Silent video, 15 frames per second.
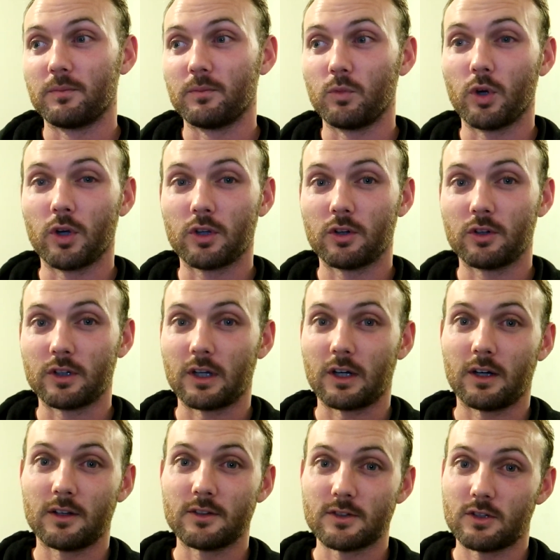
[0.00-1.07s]
working on
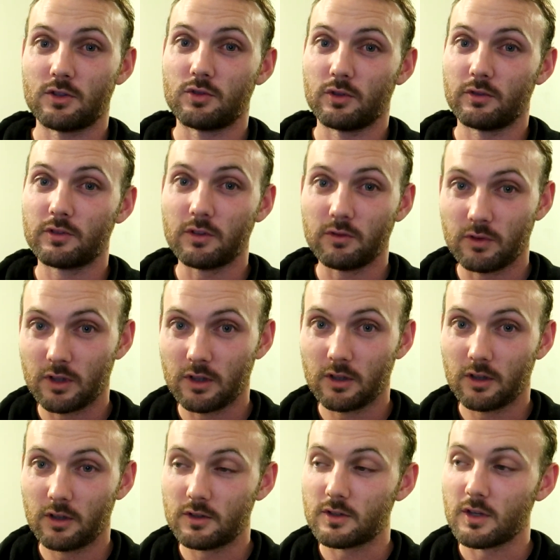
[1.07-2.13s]
cars and drifting
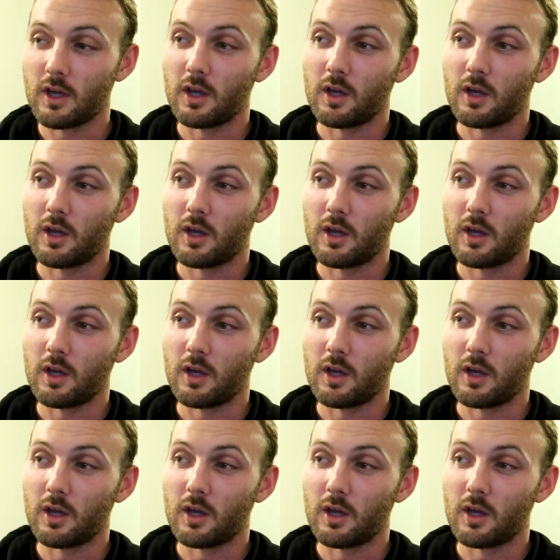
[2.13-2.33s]
videos,